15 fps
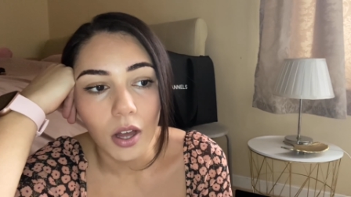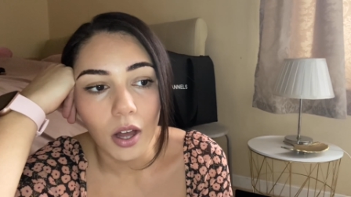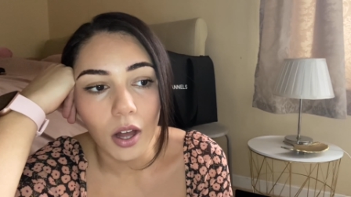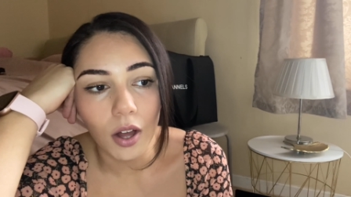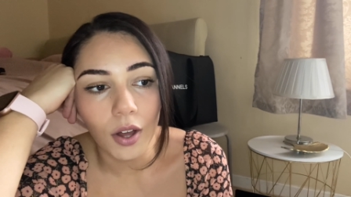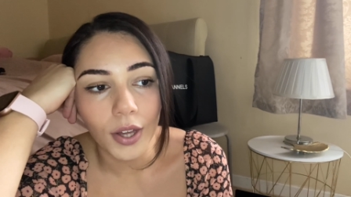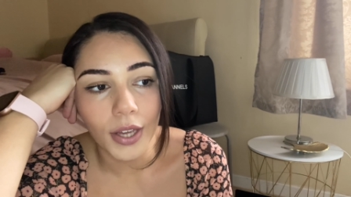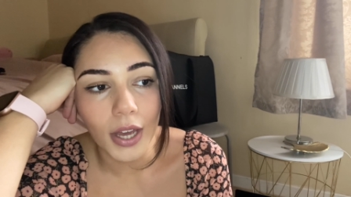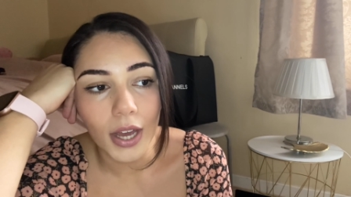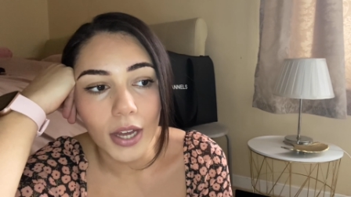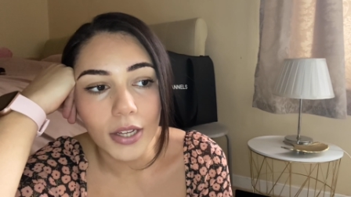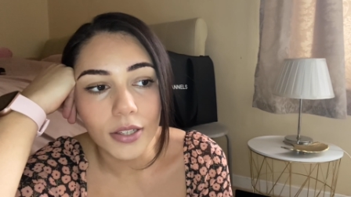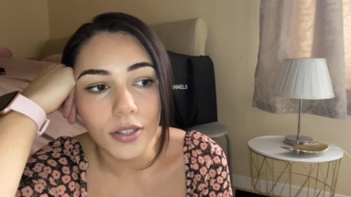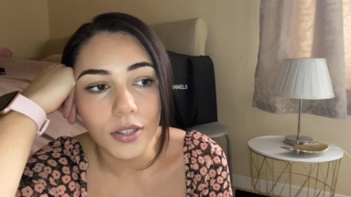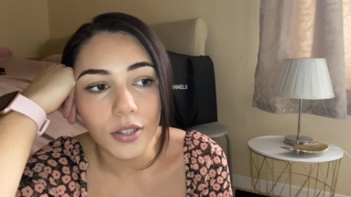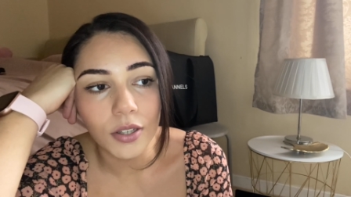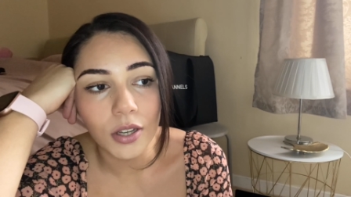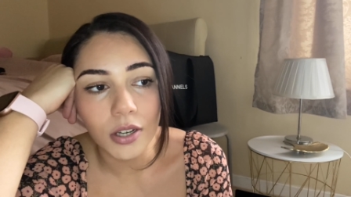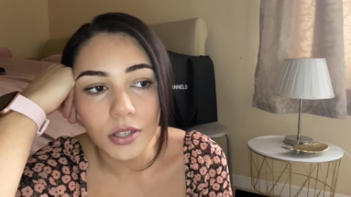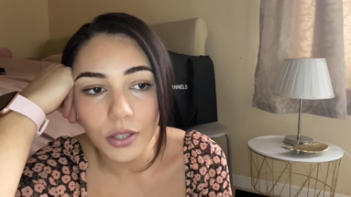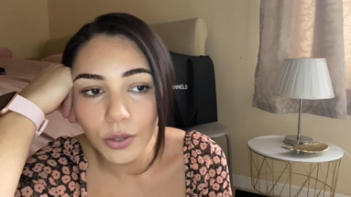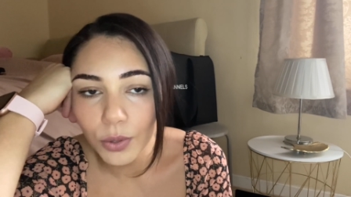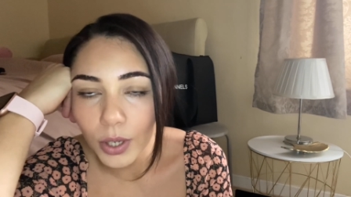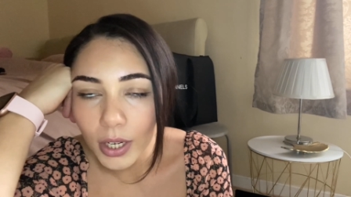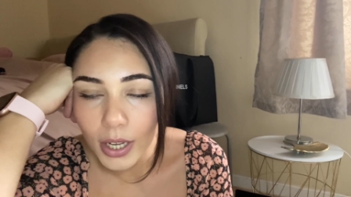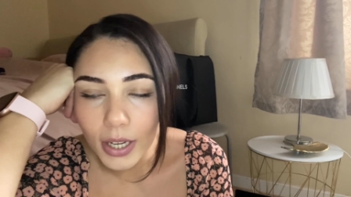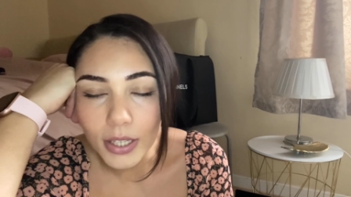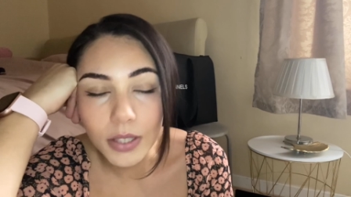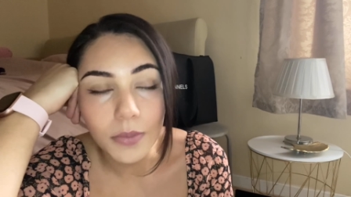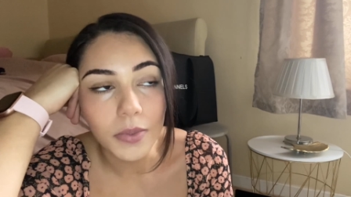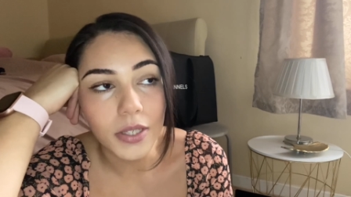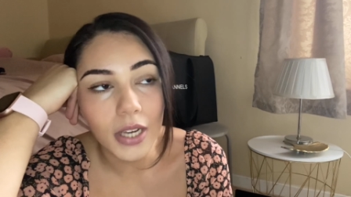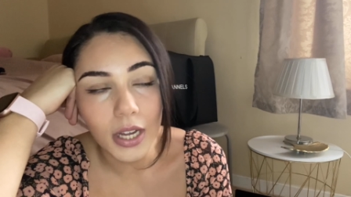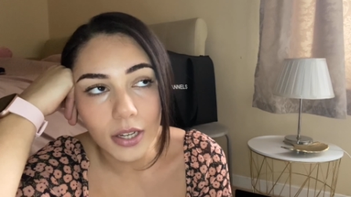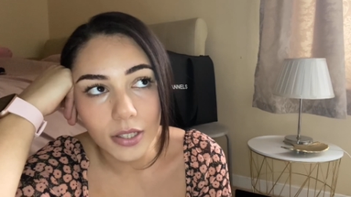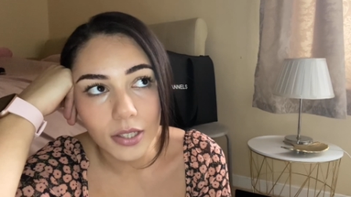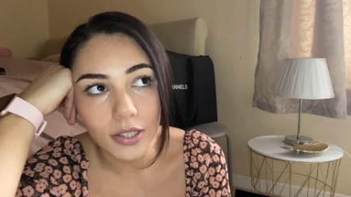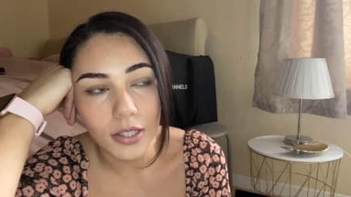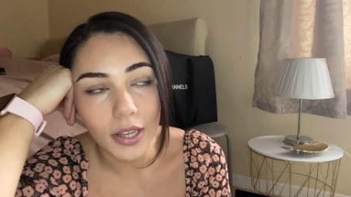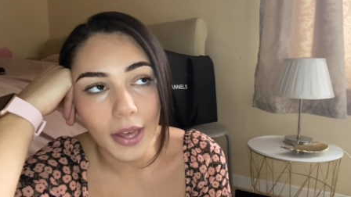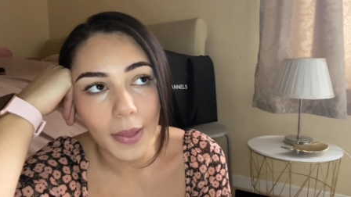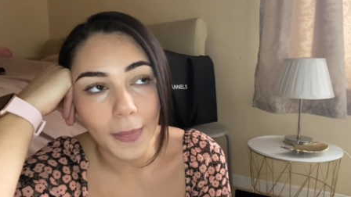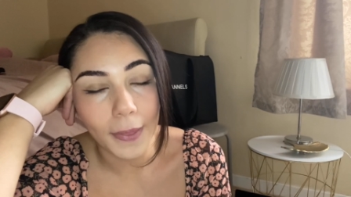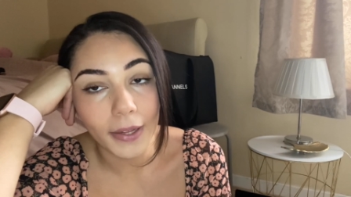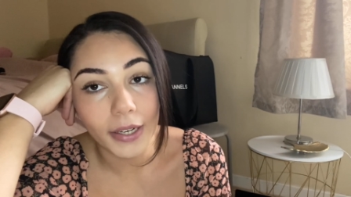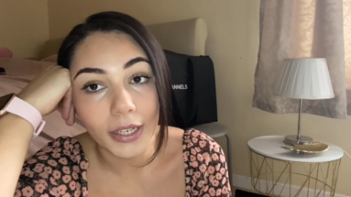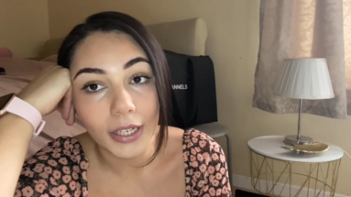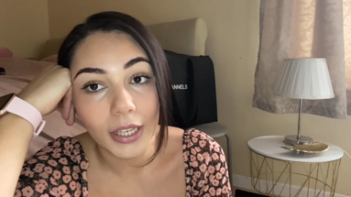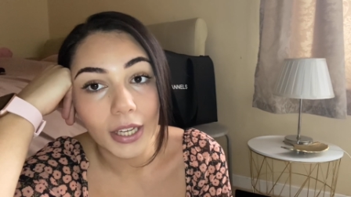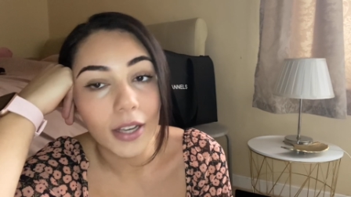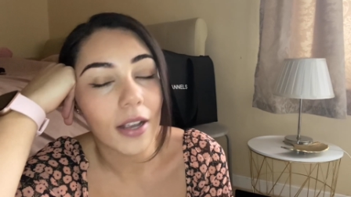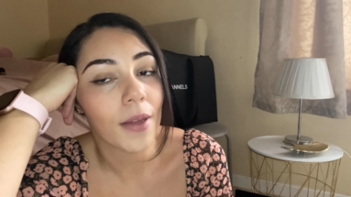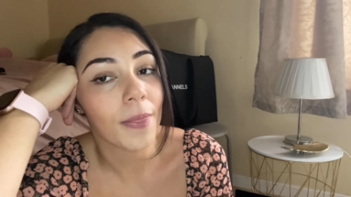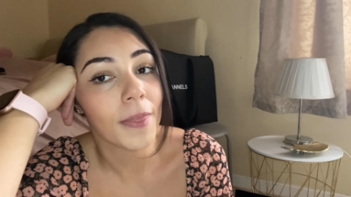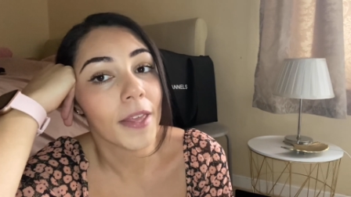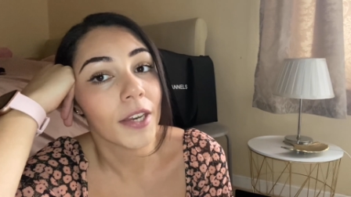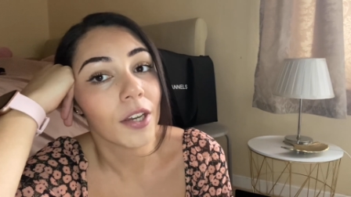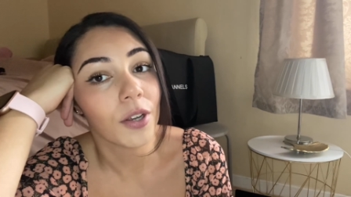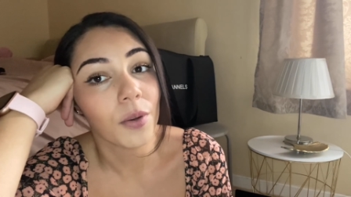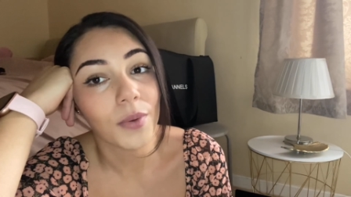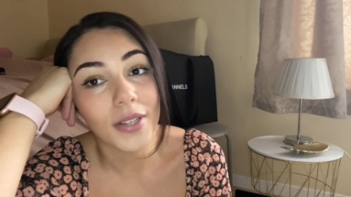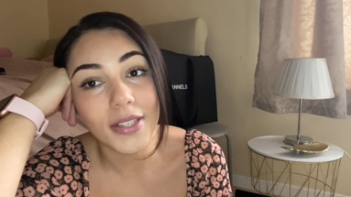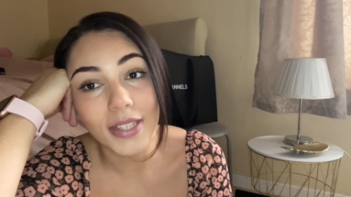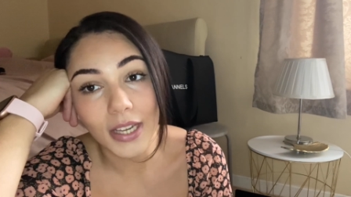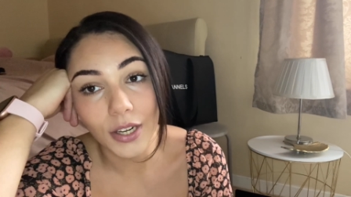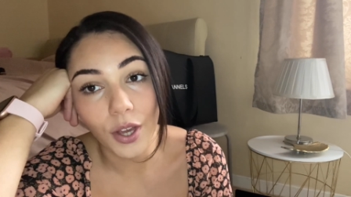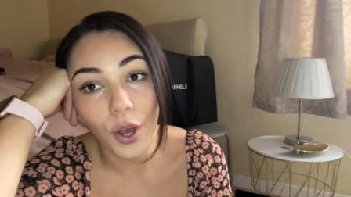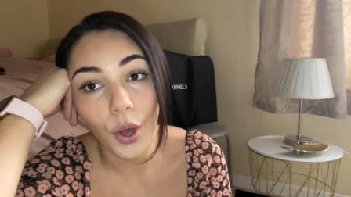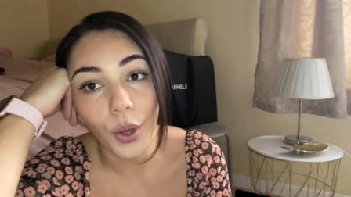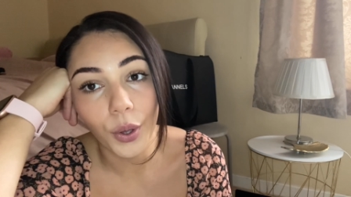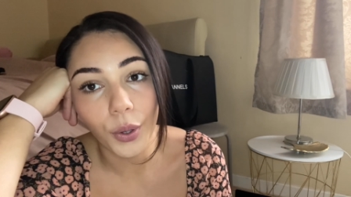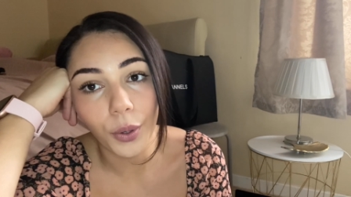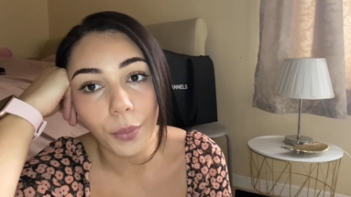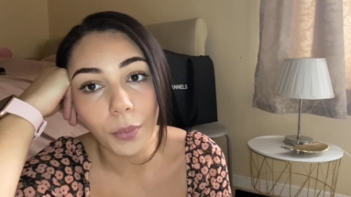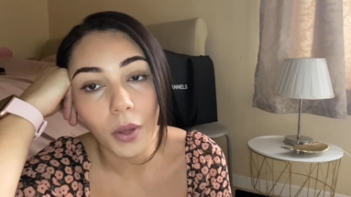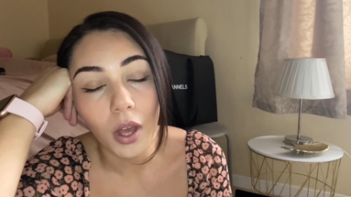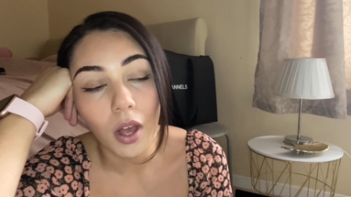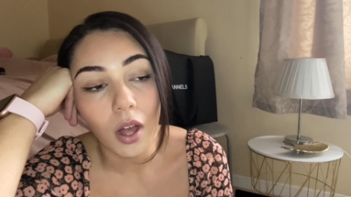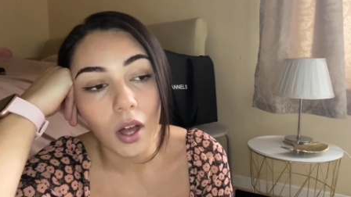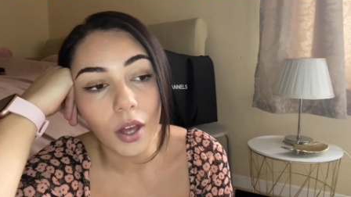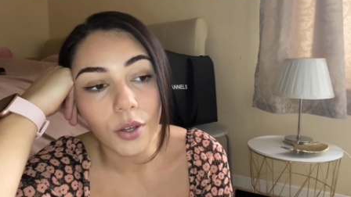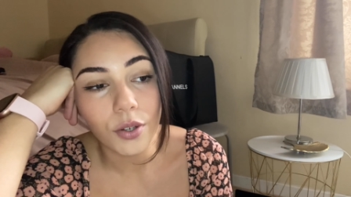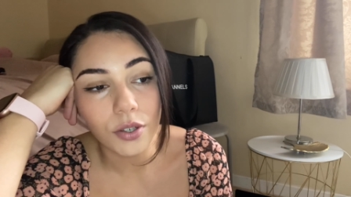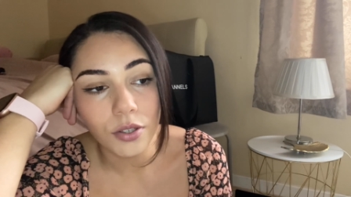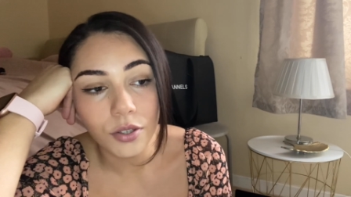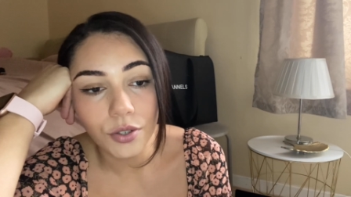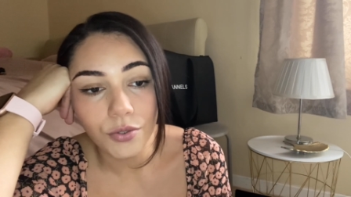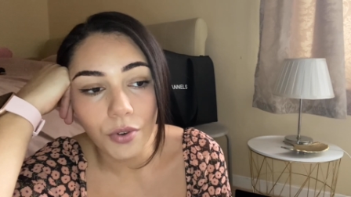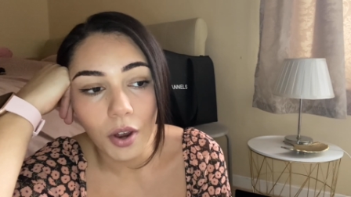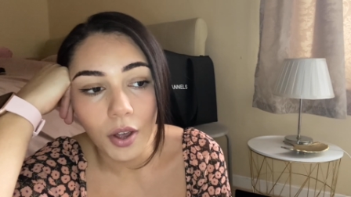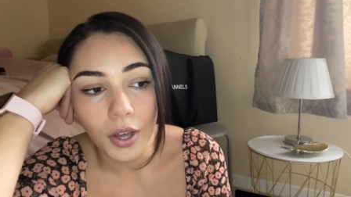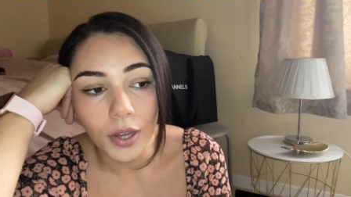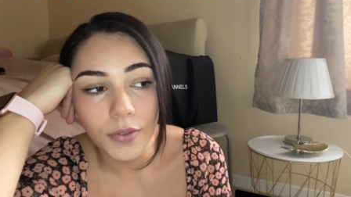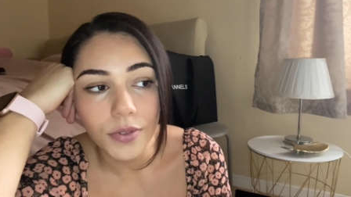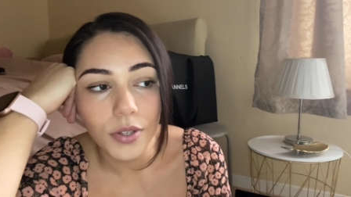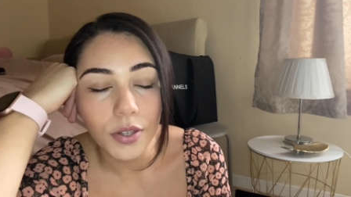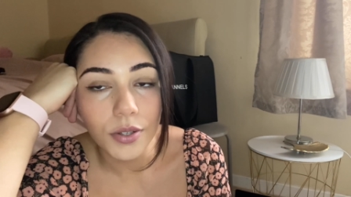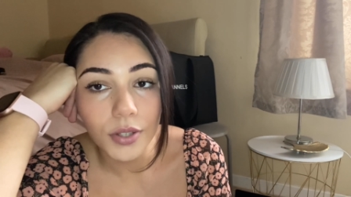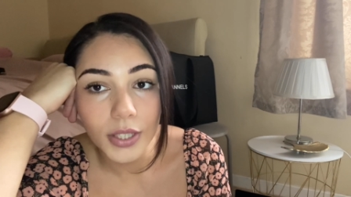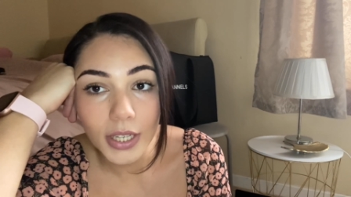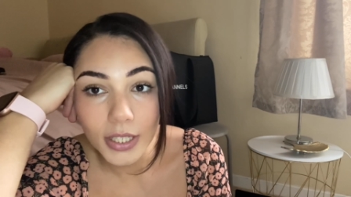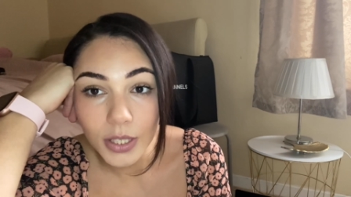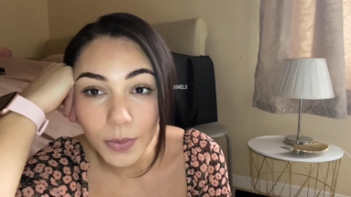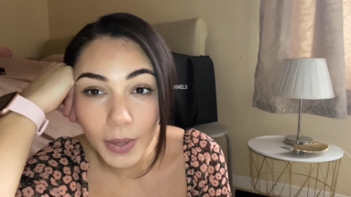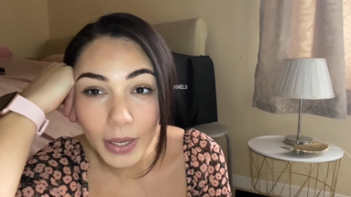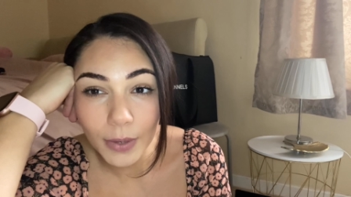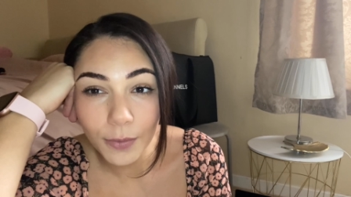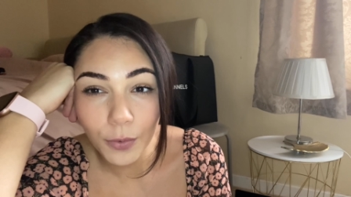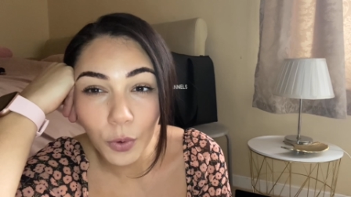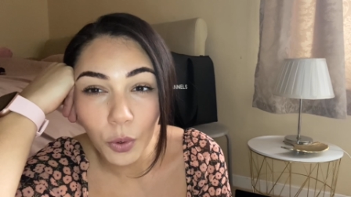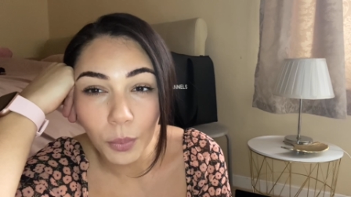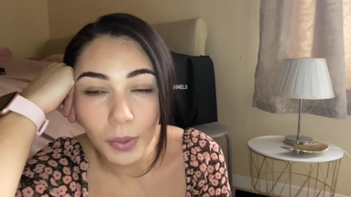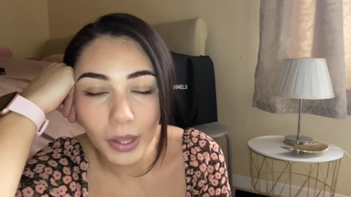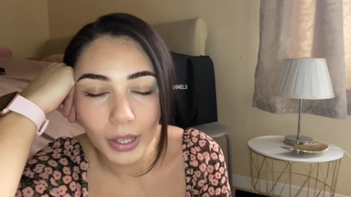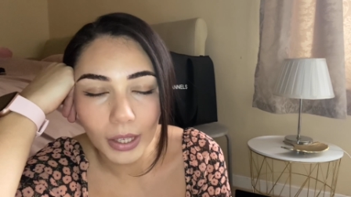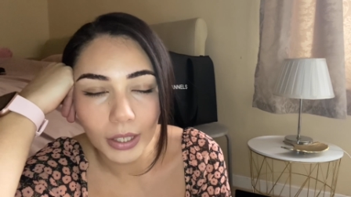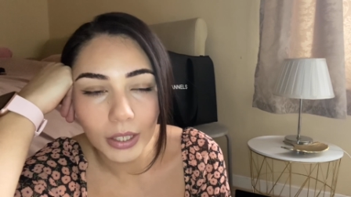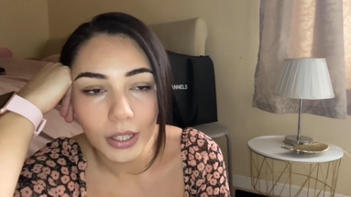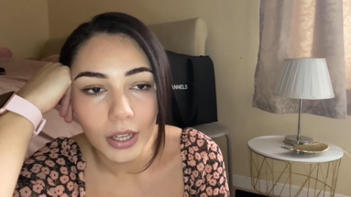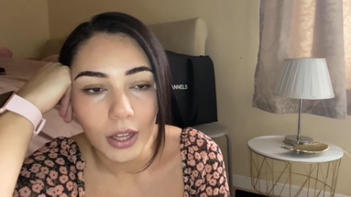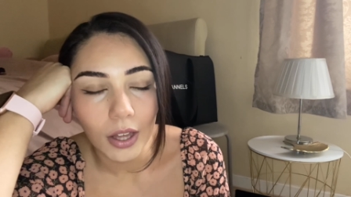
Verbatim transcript: I had to go to the toilet, I had some snacks at the clinic and then I was sent home. I couldn't drive, so Sonny had to wait for me.